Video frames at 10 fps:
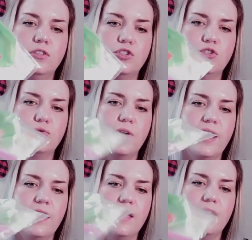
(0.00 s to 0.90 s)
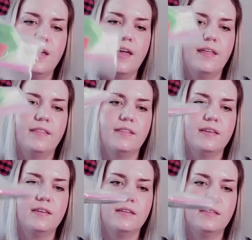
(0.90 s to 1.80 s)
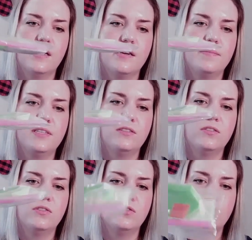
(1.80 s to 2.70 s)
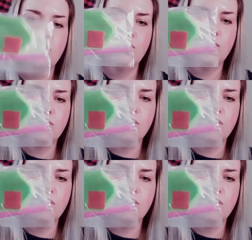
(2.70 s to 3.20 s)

tray and the diamond tool